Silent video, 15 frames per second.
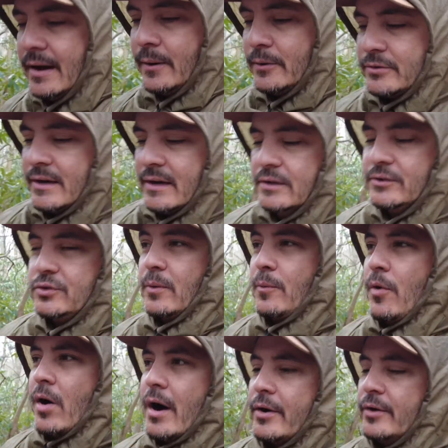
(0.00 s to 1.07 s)
I was getting some
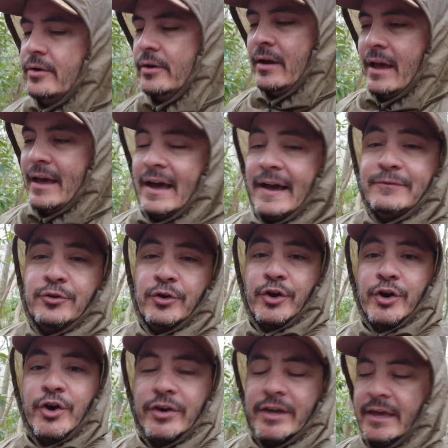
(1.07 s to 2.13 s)
water after
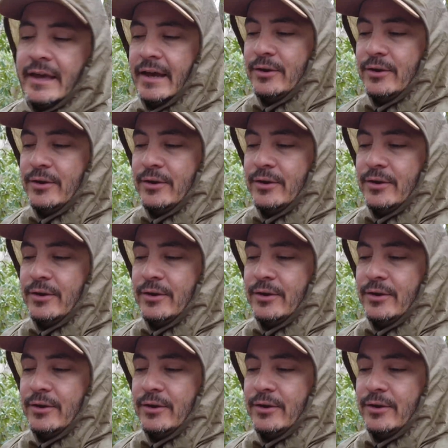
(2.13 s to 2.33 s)
cooking.